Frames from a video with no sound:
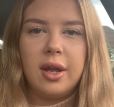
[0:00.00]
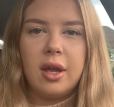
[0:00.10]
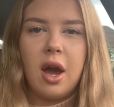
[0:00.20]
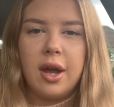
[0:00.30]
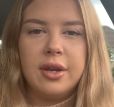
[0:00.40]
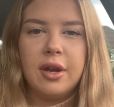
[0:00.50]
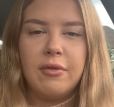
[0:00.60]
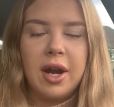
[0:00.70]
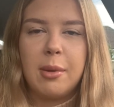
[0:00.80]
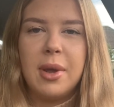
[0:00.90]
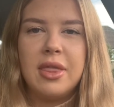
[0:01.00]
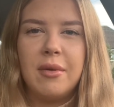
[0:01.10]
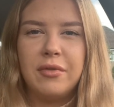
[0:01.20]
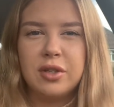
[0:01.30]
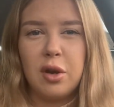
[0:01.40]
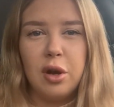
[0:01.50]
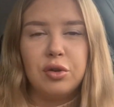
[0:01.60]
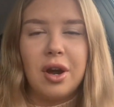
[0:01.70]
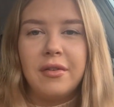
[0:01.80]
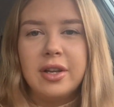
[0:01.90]
I'd recommend them for solo
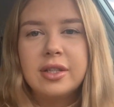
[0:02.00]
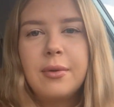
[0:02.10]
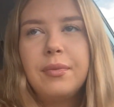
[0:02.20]
travelers.